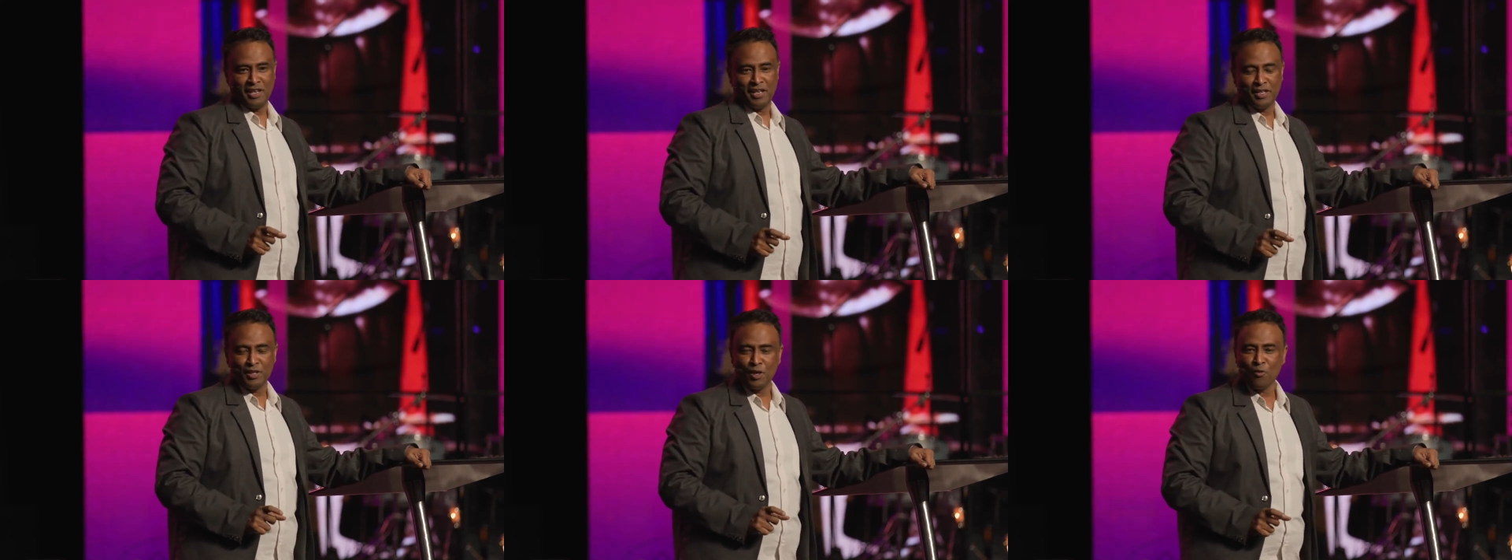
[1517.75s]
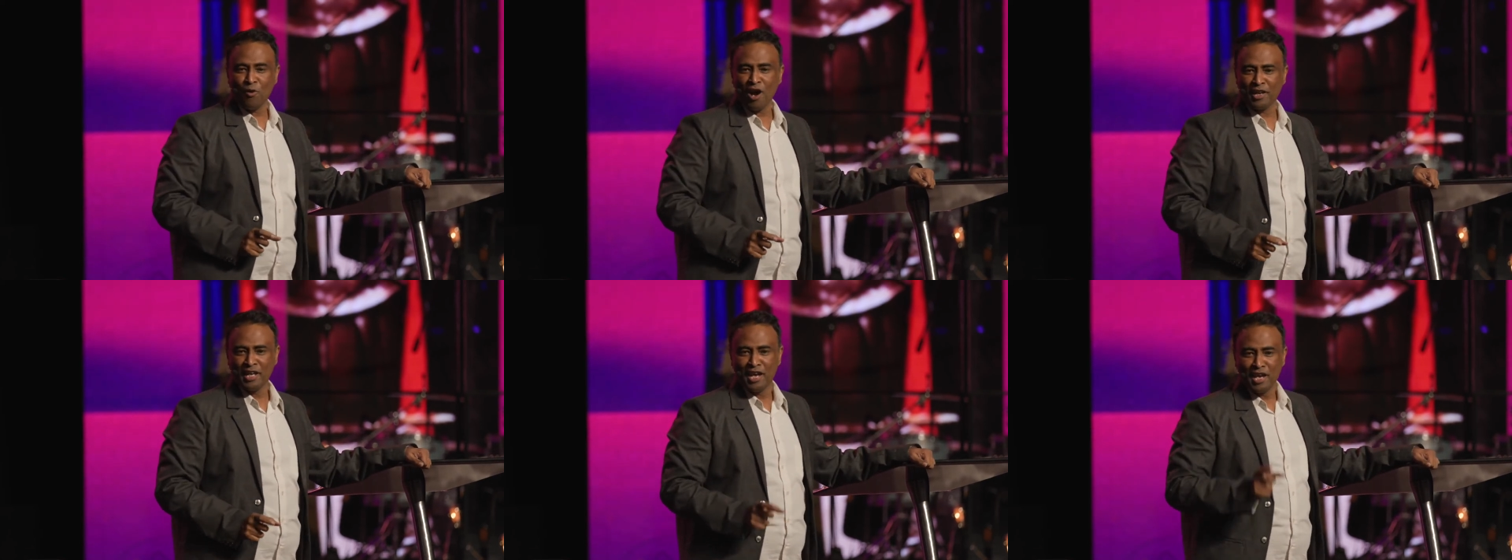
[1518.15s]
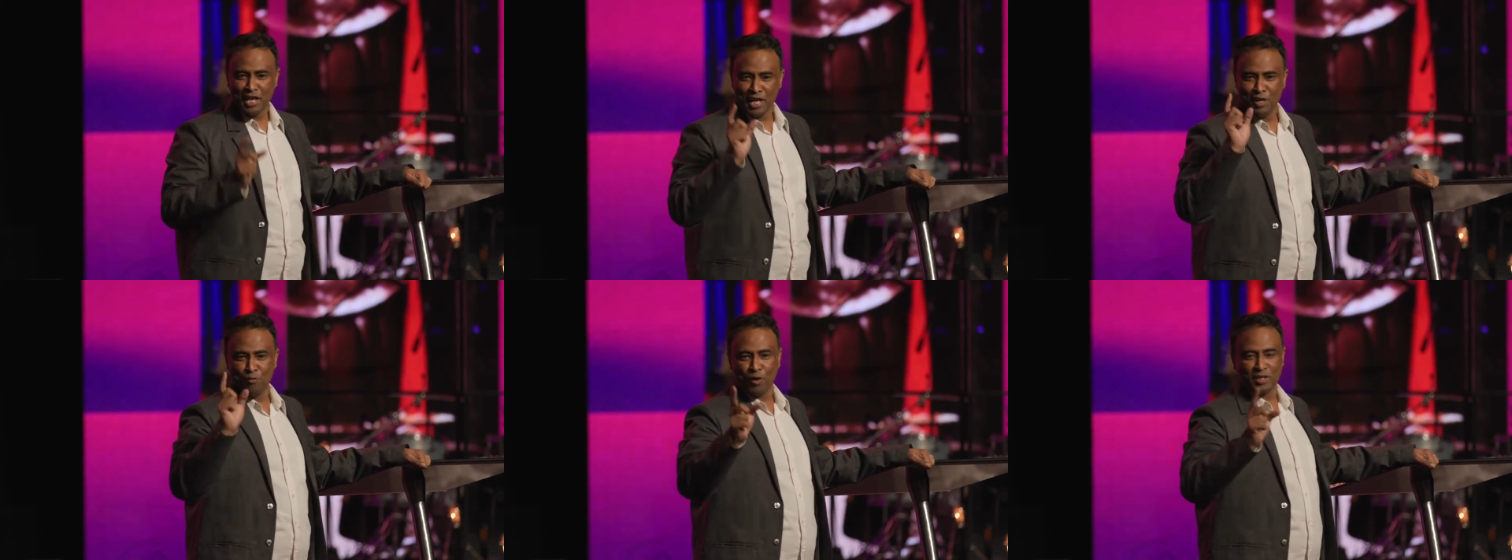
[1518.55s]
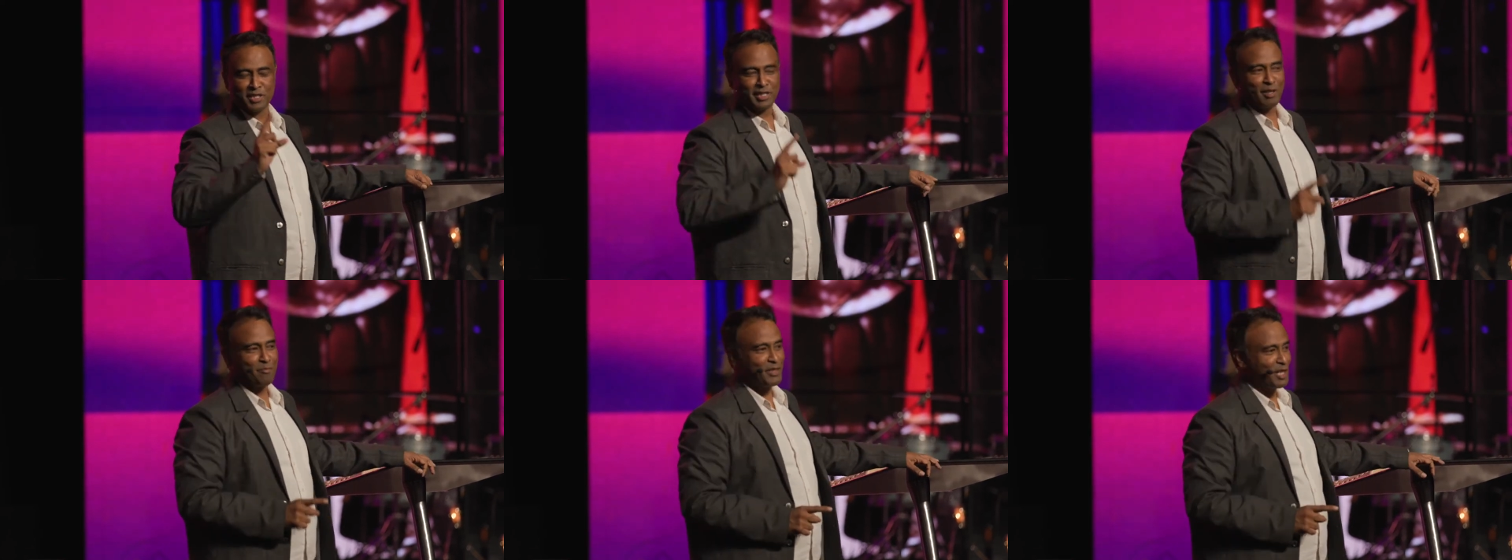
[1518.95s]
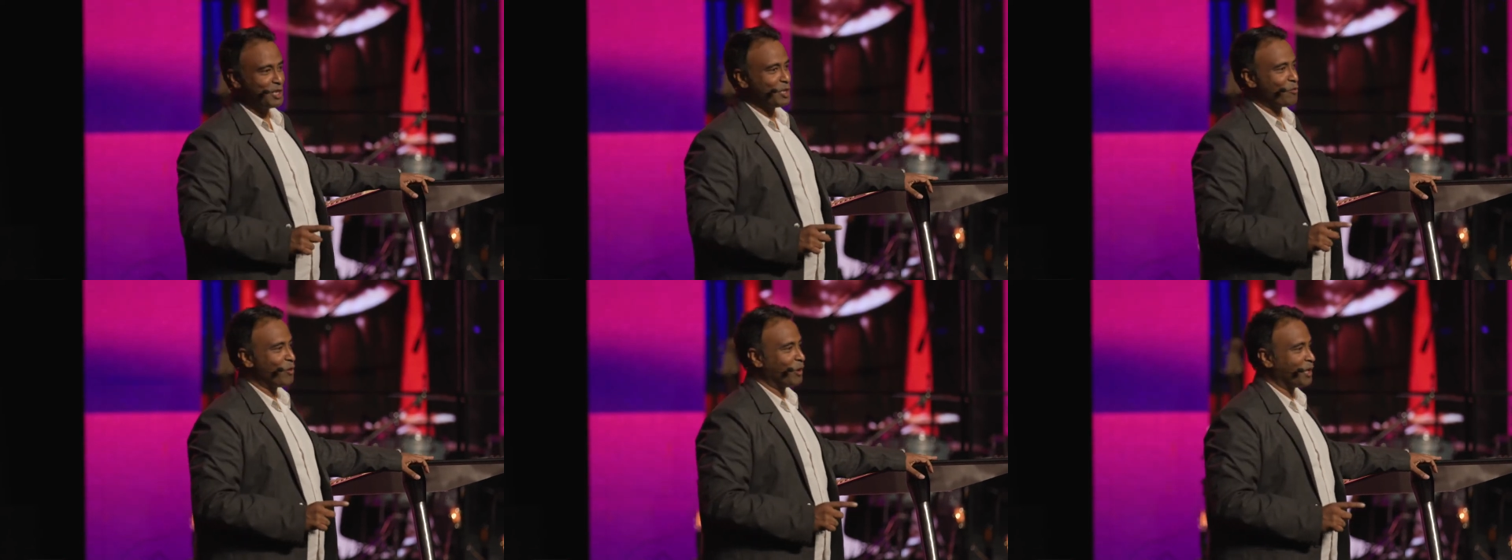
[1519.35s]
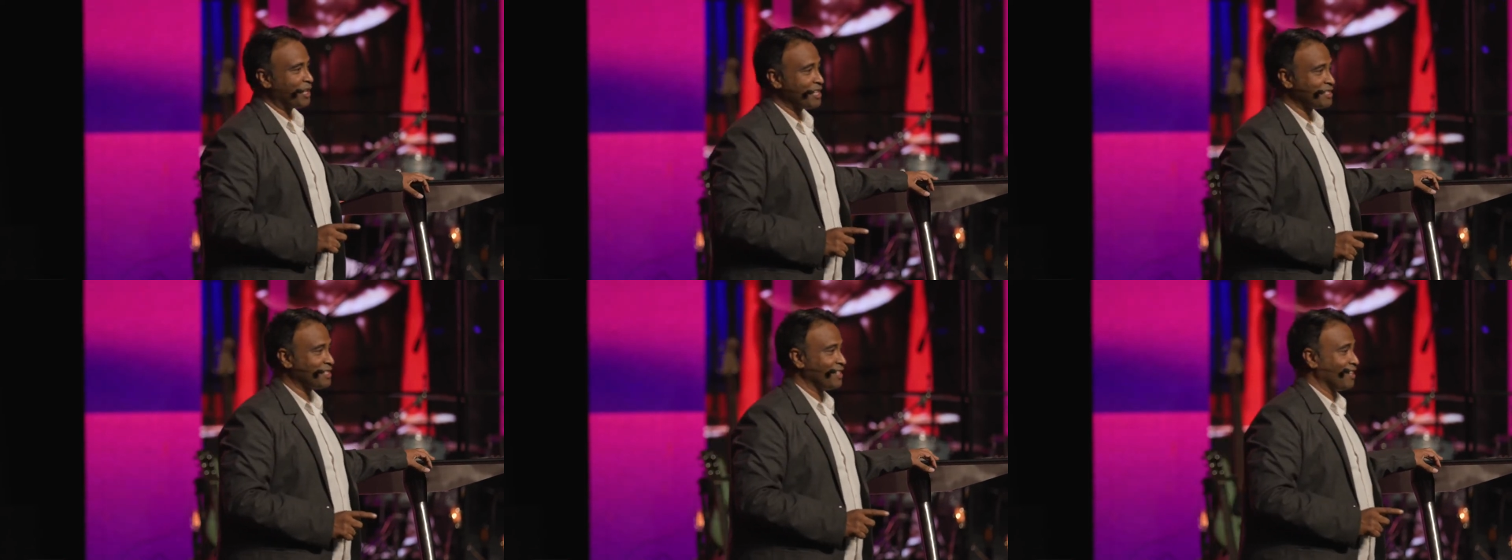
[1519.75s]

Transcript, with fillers: You know what? Eve was tempted in the wilderness.